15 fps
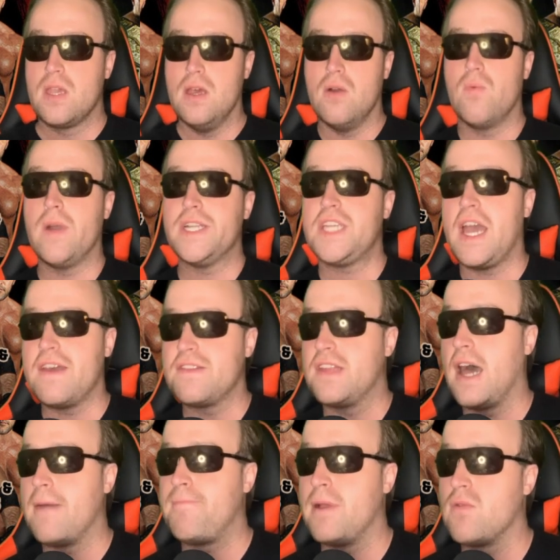which has
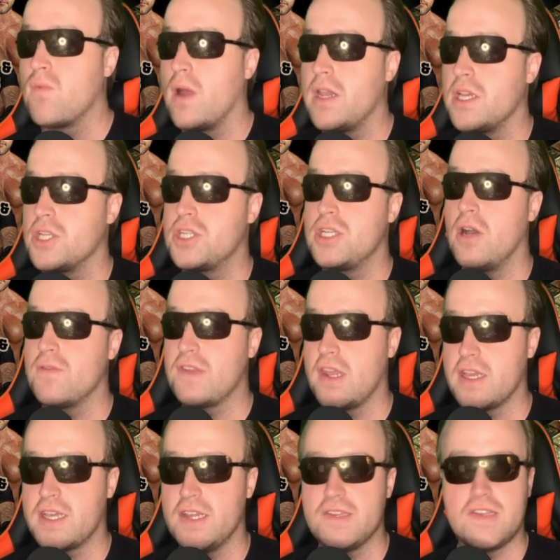not been running shows on
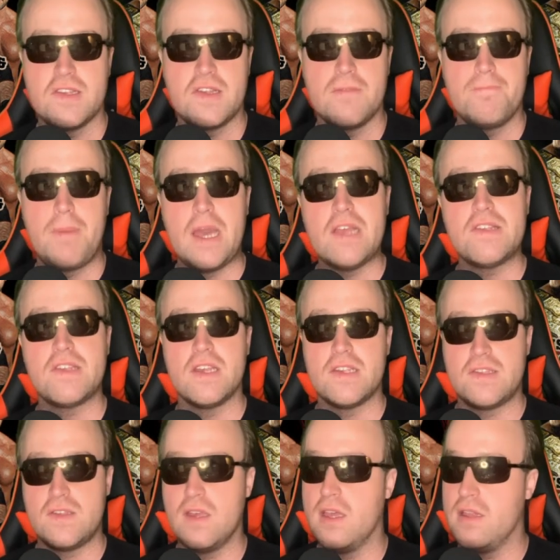a consistent
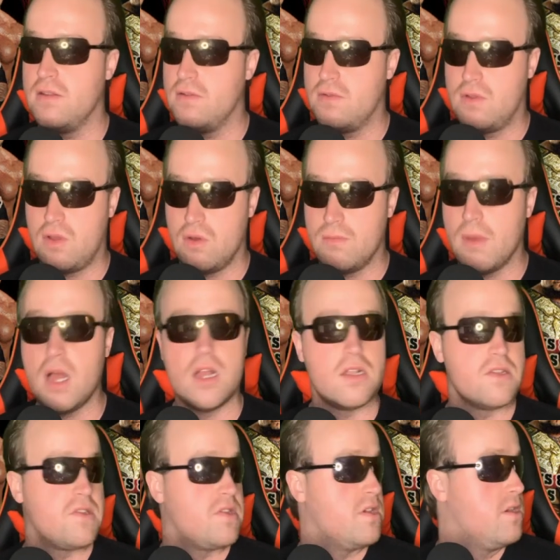basis in no, no, we're two talking months. about the